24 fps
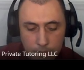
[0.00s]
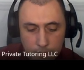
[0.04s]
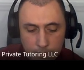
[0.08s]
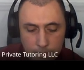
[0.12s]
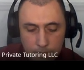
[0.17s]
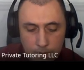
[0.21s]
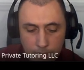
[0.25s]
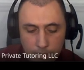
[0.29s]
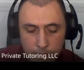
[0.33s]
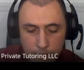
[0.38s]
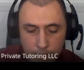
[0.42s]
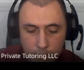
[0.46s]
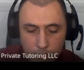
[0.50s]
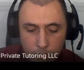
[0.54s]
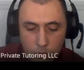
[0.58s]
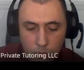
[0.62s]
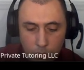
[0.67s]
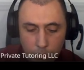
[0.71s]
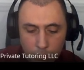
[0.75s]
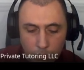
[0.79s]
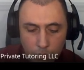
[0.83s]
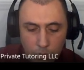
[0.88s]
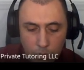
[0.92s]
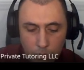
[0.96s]
de
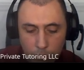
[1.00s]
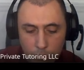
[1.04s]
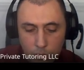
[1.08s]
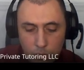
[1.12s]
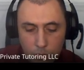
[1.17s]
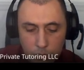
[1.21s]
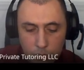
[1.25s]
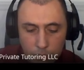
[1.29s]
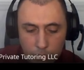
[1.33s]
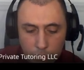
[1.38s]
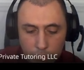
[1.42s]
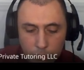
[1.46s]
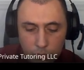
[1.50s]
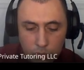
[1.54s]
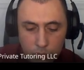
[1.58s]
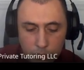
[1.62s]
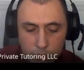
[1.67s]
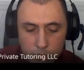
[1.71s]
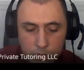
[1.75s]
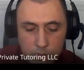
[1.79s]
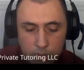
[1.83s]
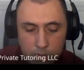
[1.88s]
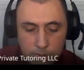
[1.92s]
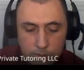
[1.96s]
color
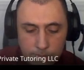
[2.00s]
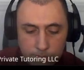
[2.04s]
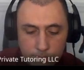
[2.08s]
rosa.